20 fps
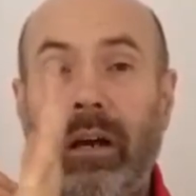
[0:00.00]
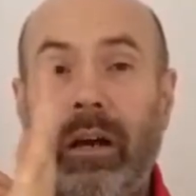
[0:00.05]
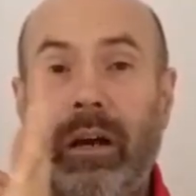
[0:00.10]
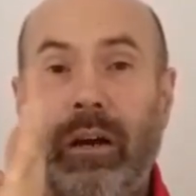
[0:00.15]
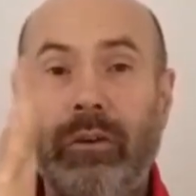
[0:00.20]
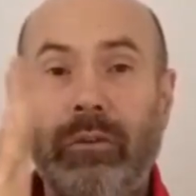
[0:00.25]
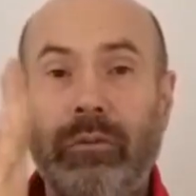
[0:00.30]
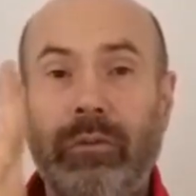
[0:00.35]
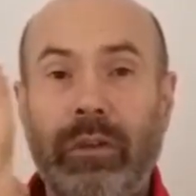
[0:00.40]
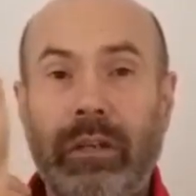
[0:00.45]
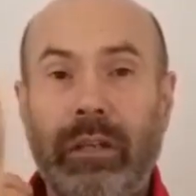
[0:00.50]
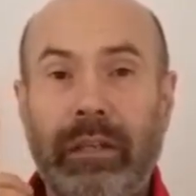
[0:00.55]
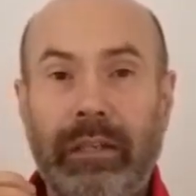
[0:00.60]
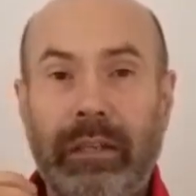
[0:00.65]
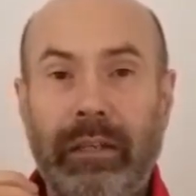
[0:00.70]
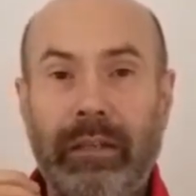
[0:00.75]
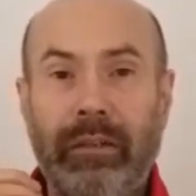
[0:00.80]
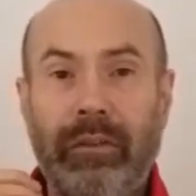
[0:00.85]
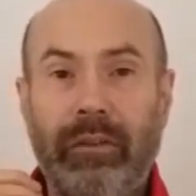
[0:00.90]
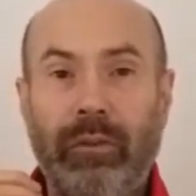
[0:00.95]

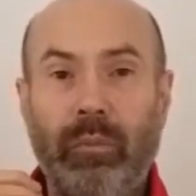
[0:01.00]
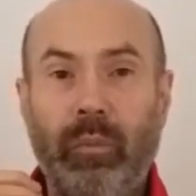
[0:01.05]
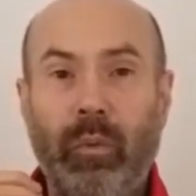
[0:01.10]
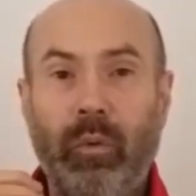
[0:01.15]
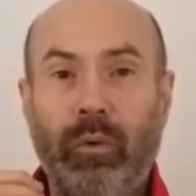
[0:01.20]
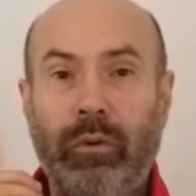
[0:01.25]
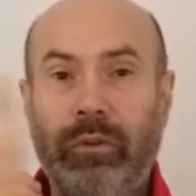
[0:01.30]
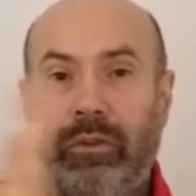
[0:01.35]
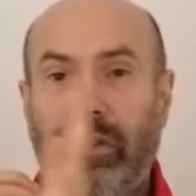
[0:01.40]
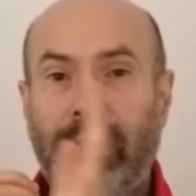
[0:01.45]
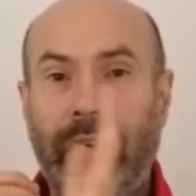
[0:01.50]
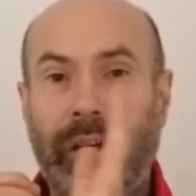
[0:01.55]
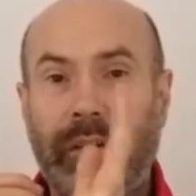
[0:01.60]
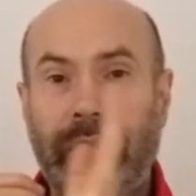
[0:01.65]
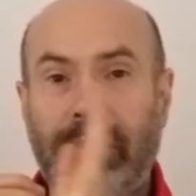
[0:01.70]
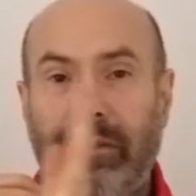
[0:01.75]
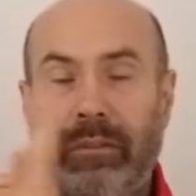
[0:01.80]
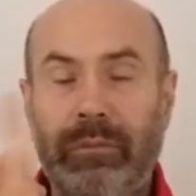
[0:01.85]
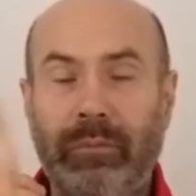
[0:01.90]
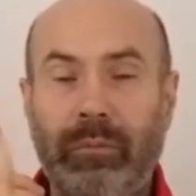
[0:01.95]
only the water
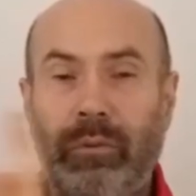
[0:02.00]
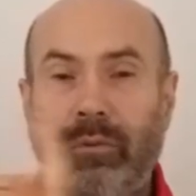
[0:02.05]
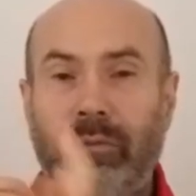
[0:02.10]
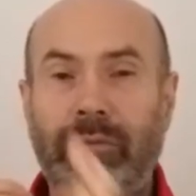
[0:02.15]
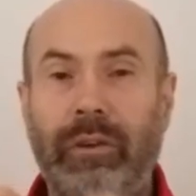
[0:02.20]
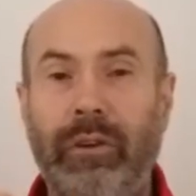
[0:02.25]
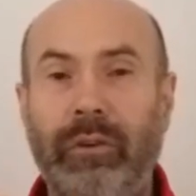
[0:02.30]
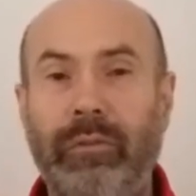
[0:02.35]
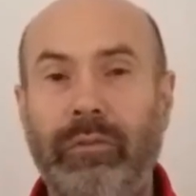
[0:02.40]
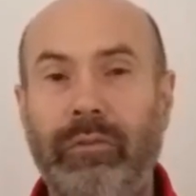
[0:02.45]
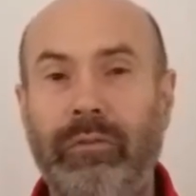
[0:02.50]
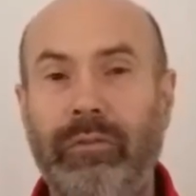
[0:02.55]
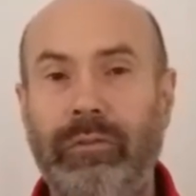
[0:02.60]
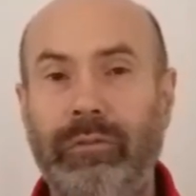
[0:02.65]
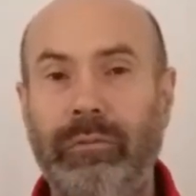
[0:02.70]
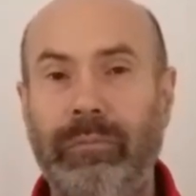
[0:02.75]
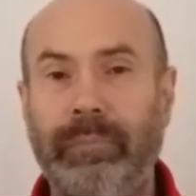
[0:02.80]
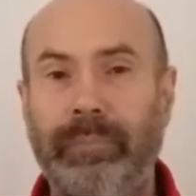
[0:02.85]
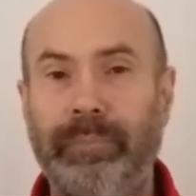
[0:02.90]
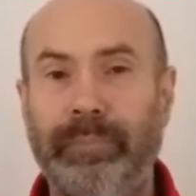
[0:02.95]
will flow through.
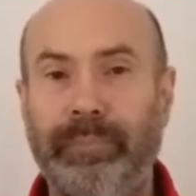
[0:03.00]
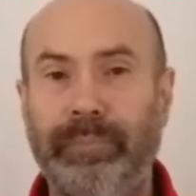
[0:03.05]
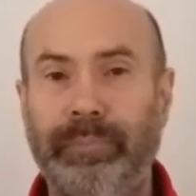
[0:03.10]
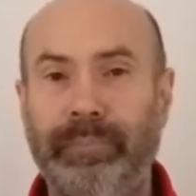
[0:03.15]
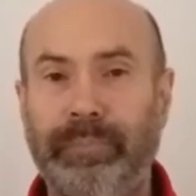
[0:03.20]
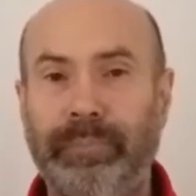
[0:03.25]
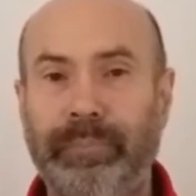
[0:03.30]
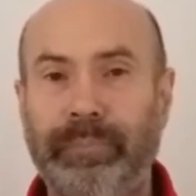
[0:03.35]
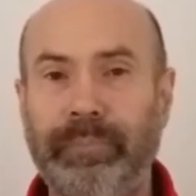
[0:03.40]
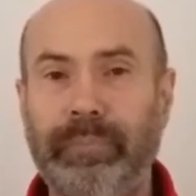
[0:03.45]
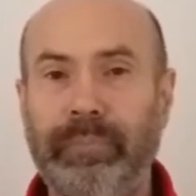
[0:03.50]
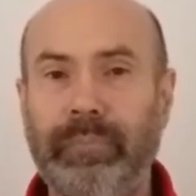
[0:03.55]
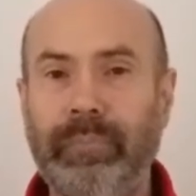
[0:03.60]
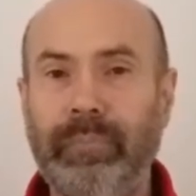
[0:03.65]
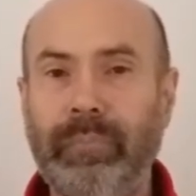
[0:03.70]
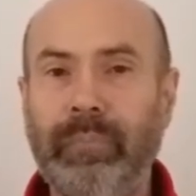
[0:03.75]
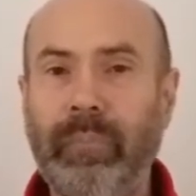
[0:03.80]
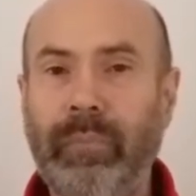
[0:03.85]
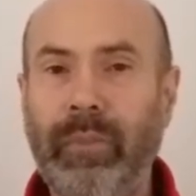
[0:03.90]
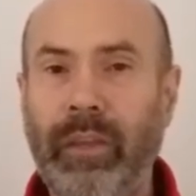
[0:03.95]

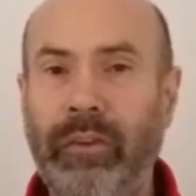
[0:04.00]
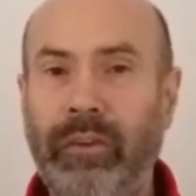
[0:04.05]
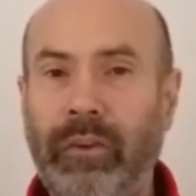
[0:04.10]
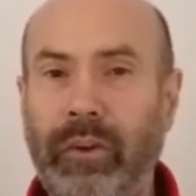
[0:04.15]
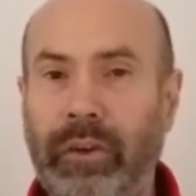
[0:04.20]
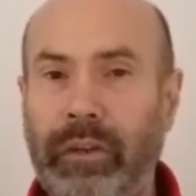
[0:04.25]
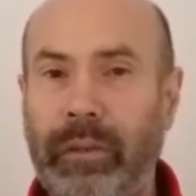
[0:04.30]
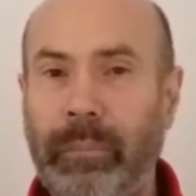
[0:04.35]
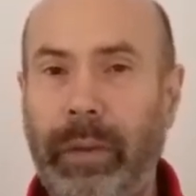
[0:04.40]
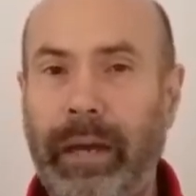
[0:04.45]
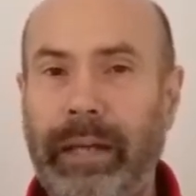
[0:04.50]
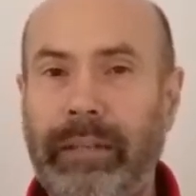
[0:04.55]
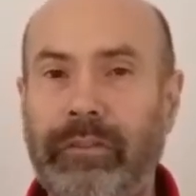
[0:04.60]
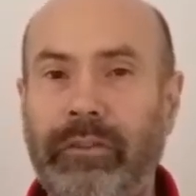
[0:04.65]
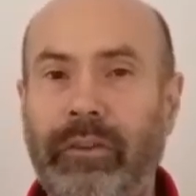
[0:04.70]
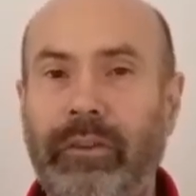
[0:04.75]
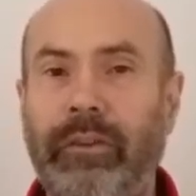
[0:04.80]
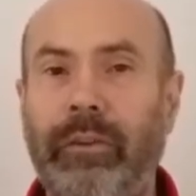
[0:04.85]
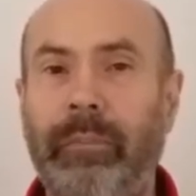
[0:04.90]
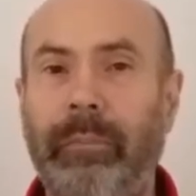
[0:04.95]
So it
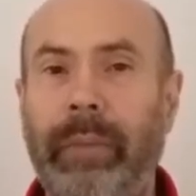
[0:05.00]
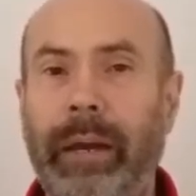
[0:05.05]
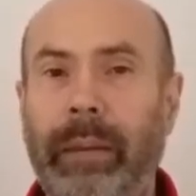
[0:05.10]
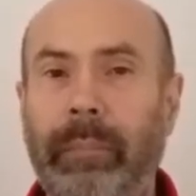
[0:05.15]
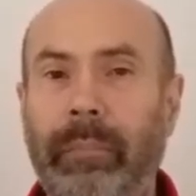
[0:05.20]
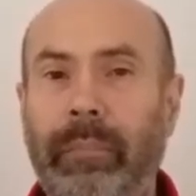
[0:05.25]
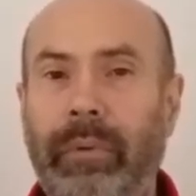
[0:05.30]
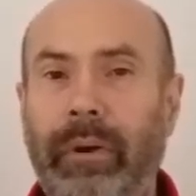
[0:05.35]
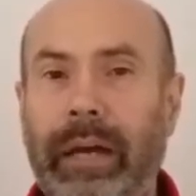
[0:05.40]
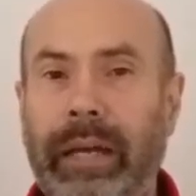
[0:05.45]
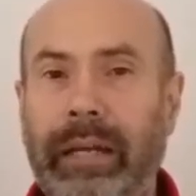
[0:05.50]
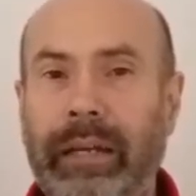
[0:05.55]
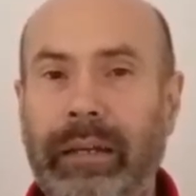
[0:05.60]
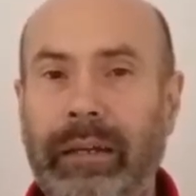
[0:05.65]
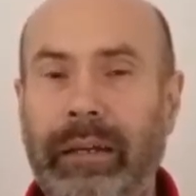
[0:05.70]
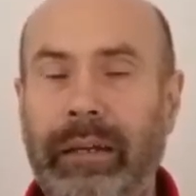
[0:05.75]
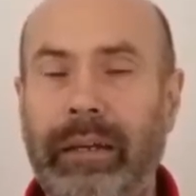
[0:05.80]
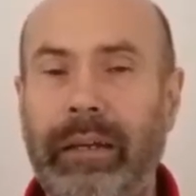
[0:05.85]
depends on the membrane,